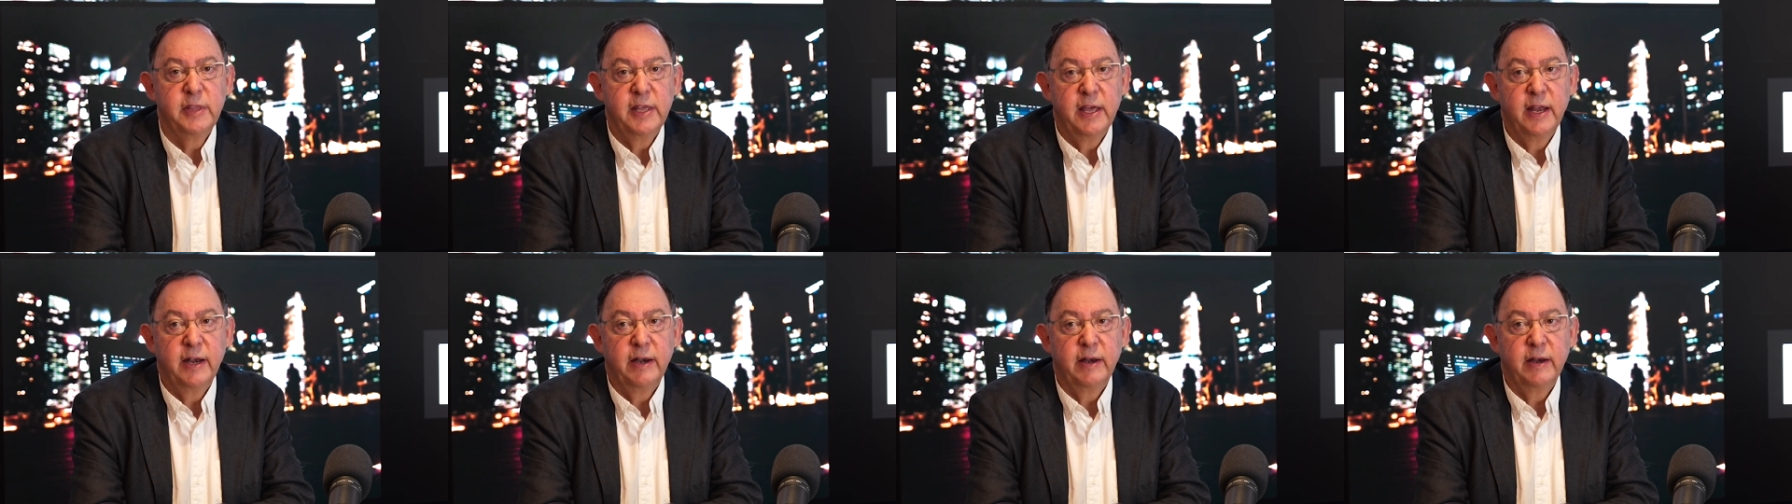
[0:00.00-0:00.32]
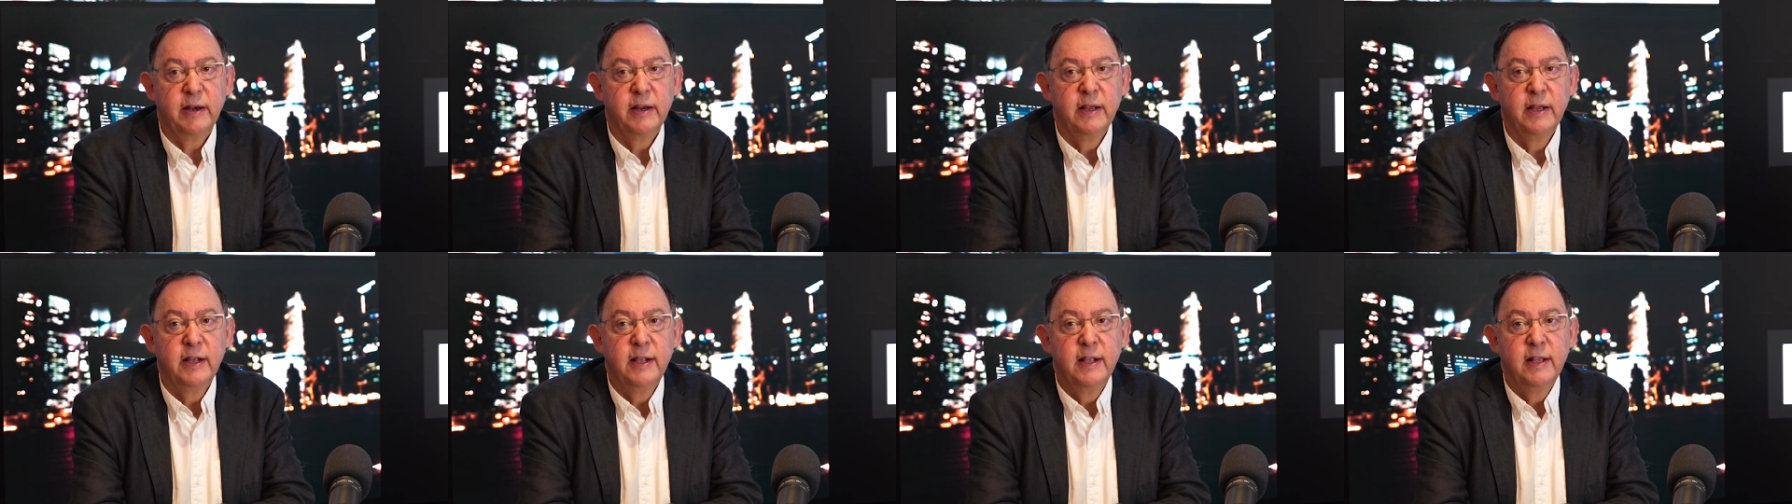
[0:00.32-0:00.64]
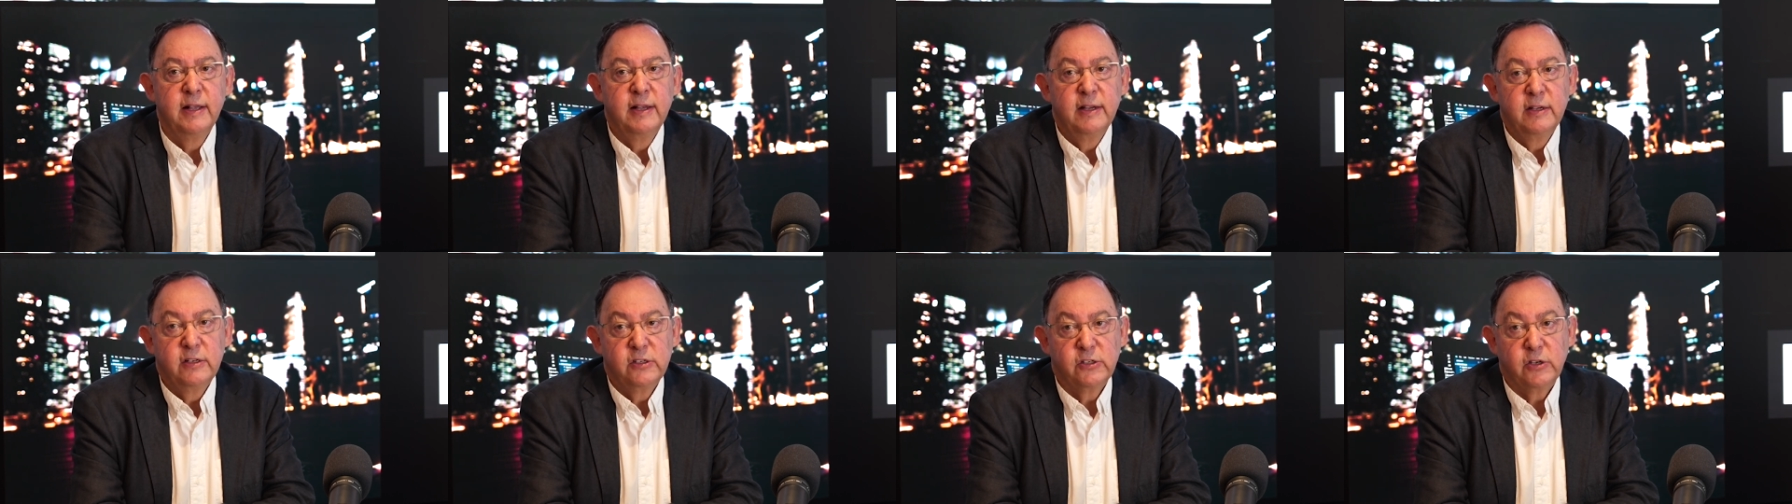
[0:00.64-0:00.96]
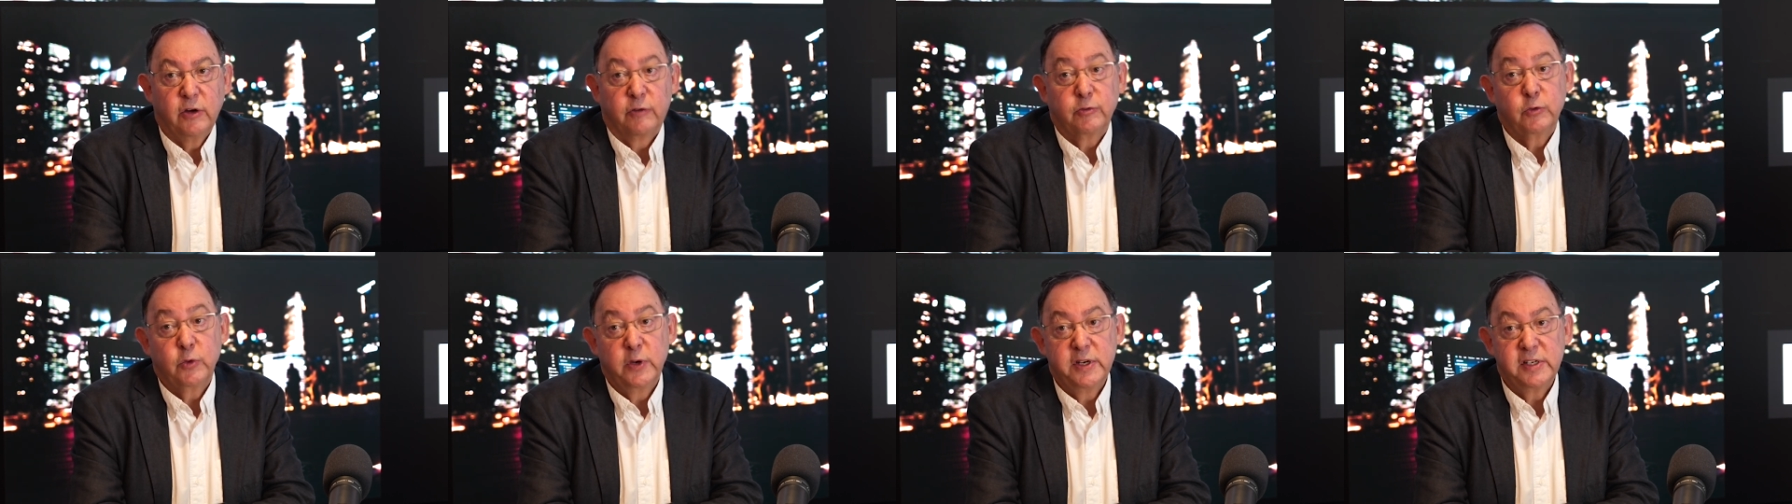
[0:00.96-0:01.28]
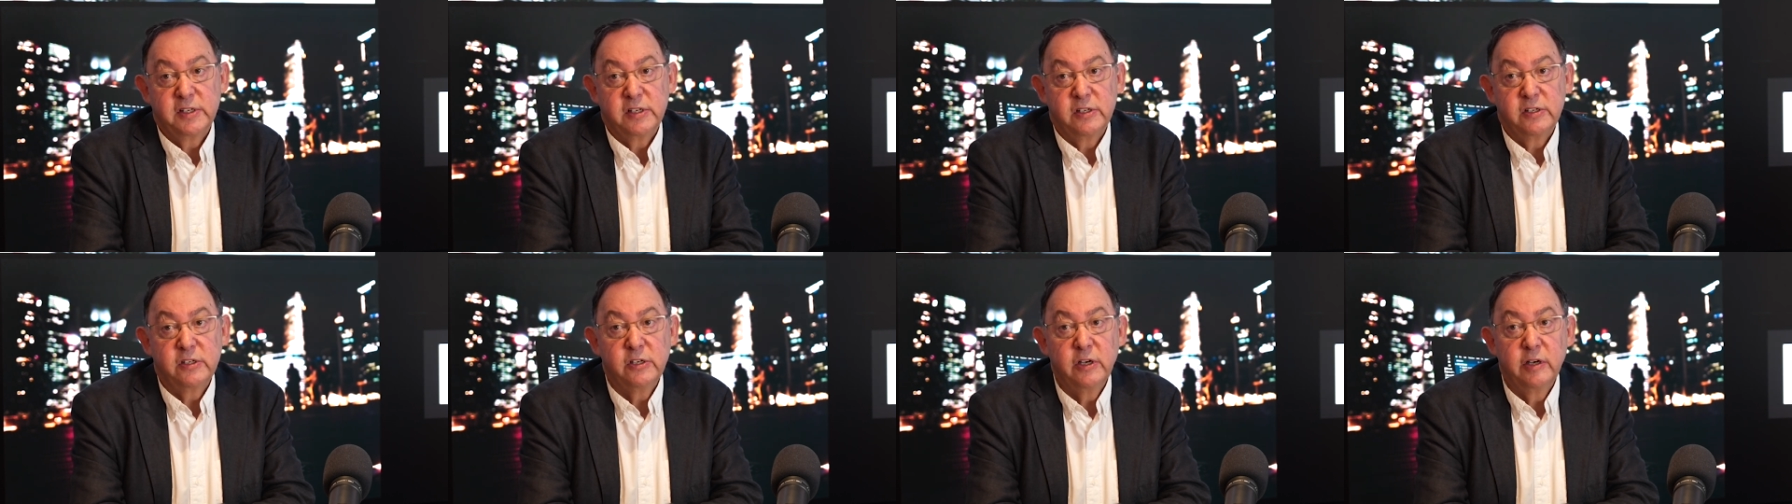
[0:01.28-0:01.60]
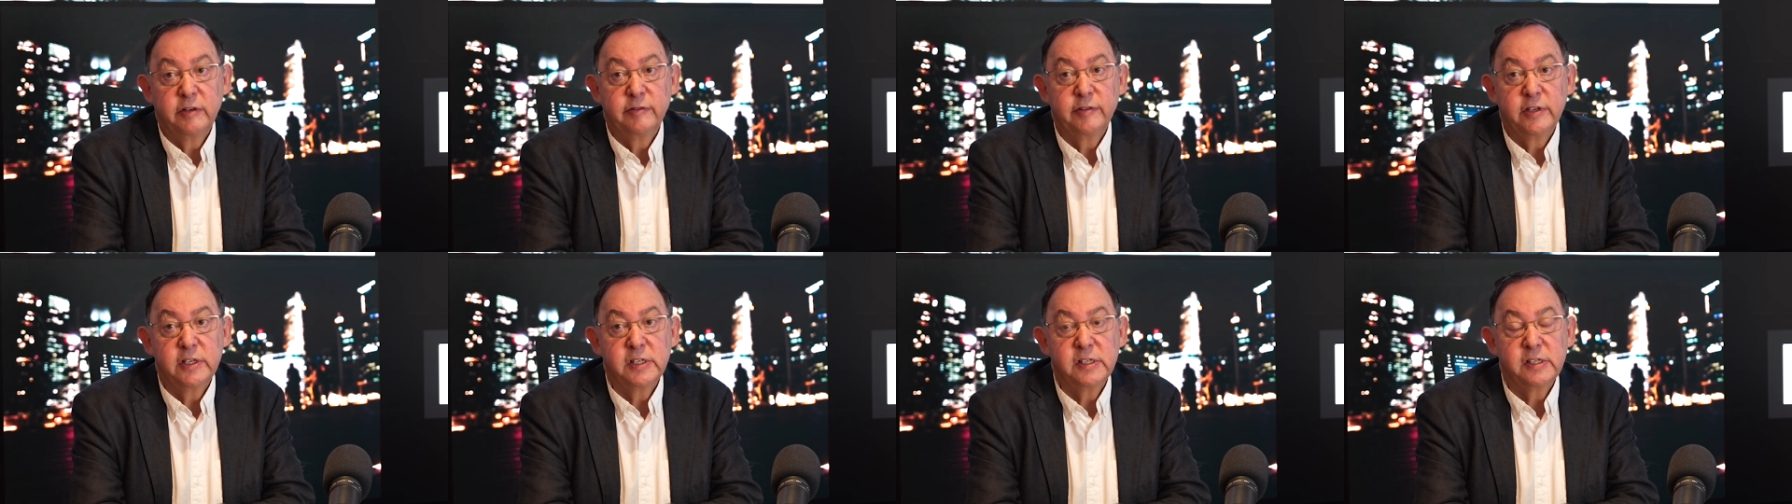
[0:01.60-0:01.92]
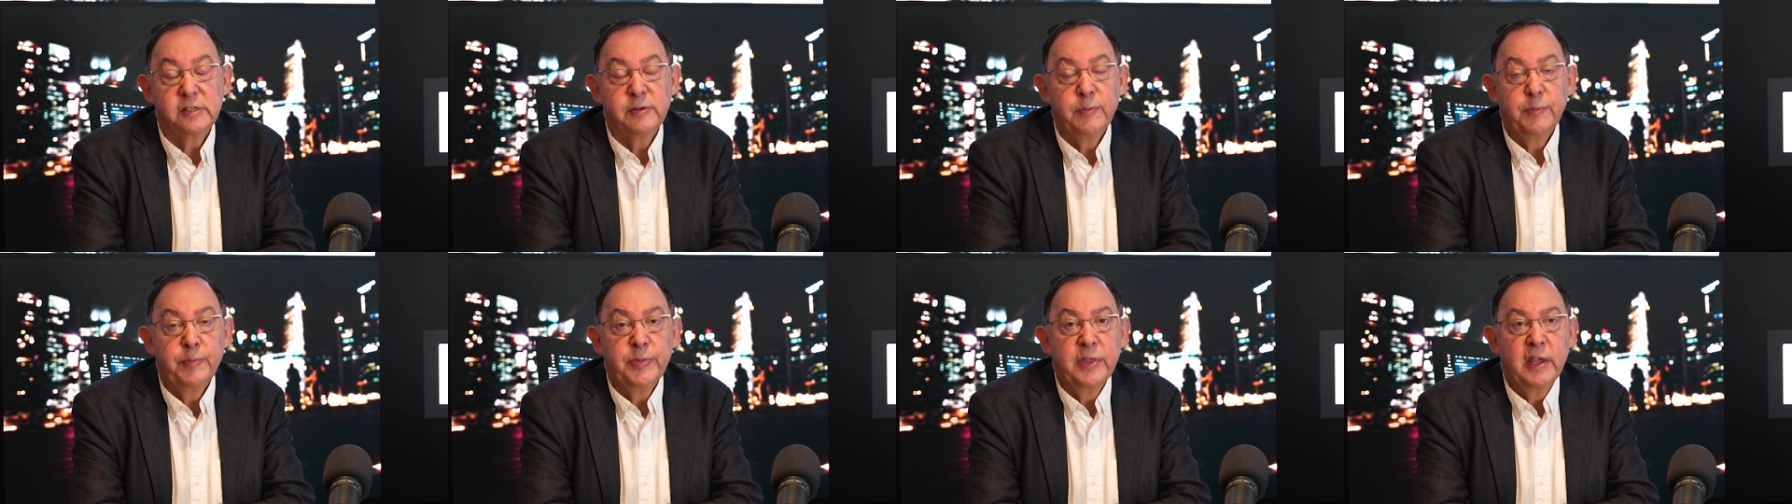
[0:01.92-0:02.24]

then, software as a service.